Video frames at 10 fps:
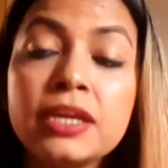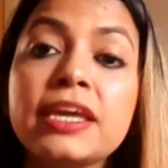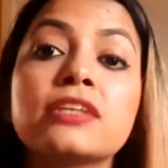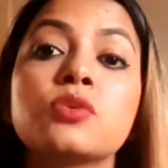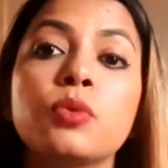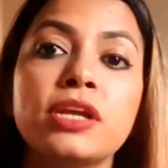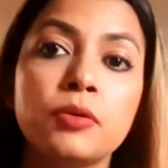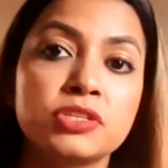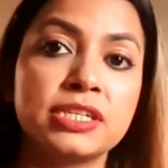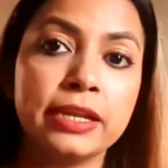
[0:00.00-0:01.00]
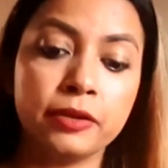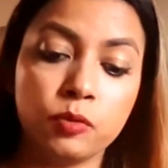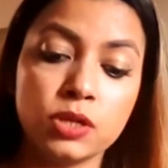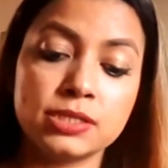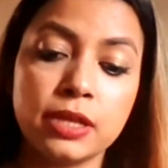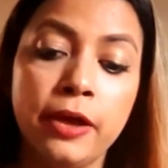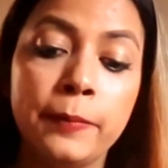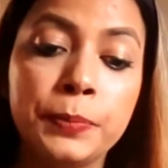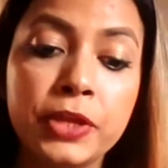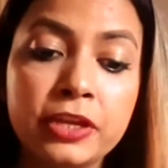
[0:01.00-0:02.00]
Yeah, so what I was telling was
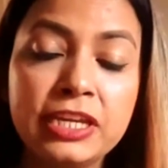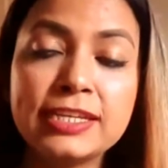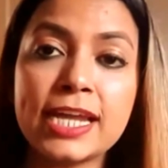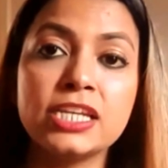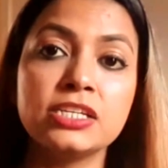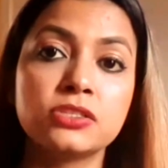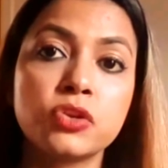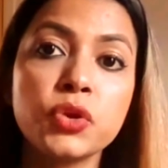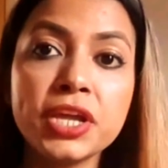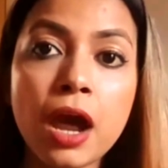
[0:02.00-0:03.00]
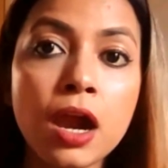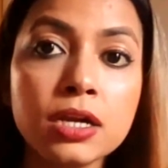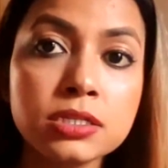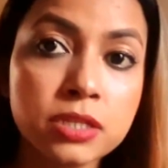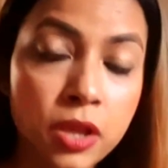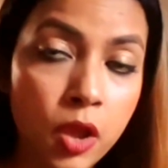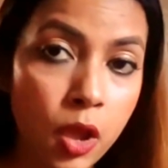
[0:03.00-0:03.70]
eat at least 3 hours